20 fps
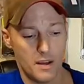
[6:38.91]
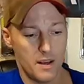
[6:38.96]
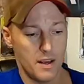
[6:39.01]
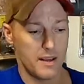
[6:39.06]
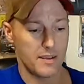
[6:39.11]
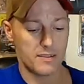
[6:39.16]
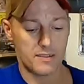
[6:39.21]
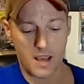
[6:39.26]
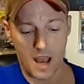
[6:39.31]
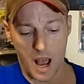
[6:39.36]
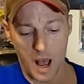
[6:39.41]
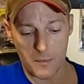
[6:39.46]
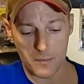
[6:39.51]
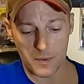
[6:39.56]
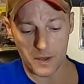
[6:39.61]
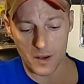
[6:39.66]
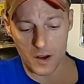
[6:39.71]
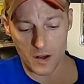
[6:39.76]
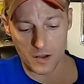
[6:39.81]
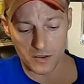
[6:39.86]
has got
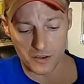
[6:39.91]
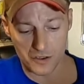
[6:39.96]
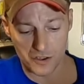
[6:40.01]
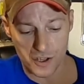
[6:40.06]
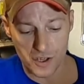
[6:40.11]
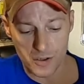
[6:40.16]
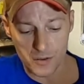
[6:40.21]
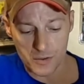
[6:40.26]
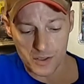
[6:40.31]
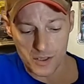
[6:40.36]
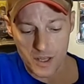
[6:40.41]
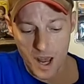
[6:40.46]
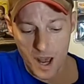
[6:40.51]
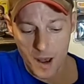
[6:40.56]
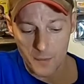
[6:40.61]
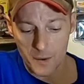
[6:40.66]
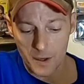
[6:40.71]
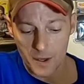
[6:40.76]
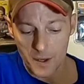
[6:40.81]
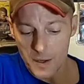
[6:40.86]
me all juiced
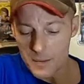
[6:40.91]
up.